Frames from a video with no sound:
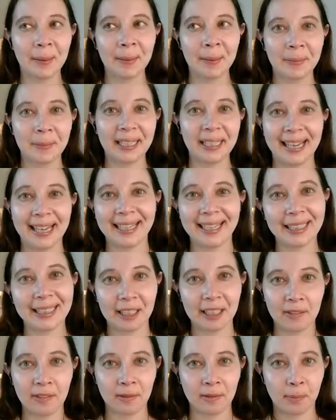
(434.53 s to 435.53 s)
But yeah, I
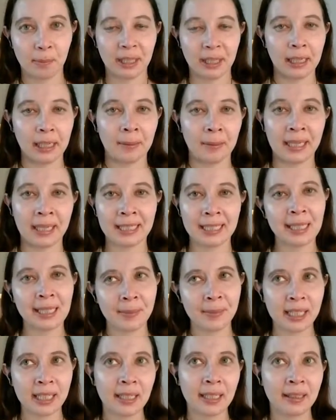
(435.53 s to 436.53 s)
love bringing my
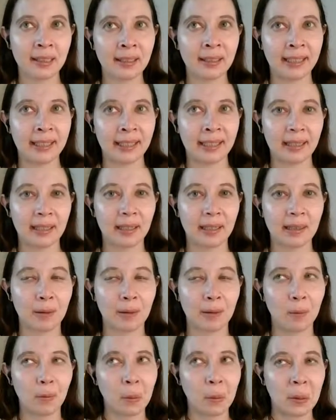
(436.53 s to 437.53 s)
Sims here like
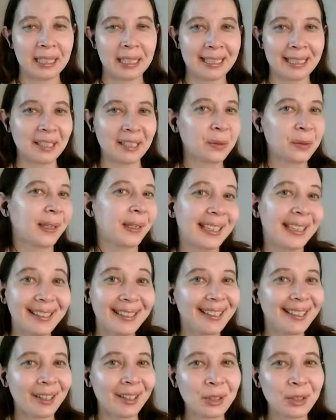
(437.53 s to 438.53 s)
once a
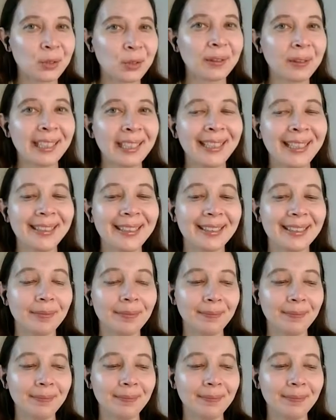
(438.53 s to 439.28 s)
week usually.